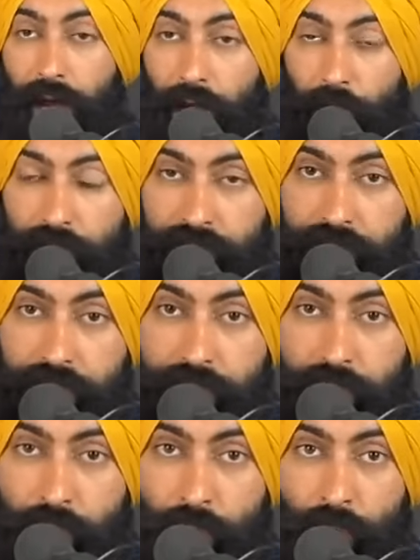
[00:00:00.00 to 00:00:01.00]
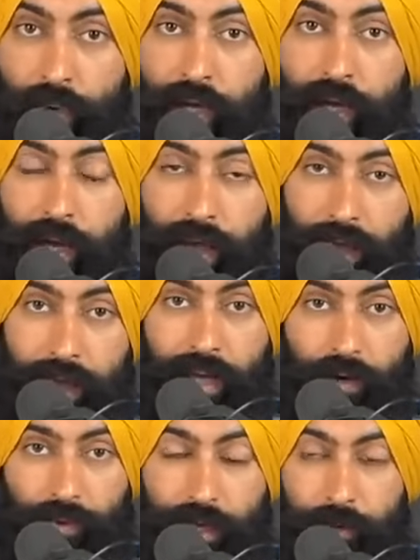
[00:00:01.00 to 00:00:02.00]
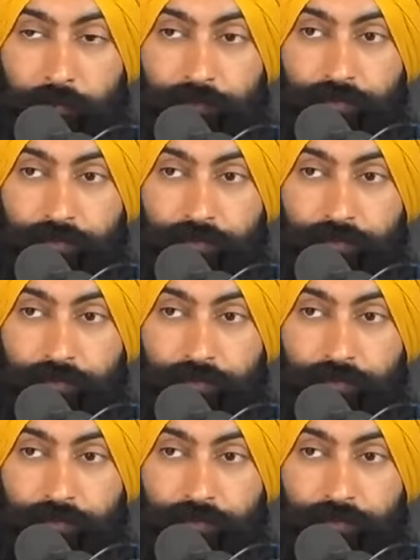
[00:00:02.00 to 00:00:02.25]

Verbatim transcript: I was so angry.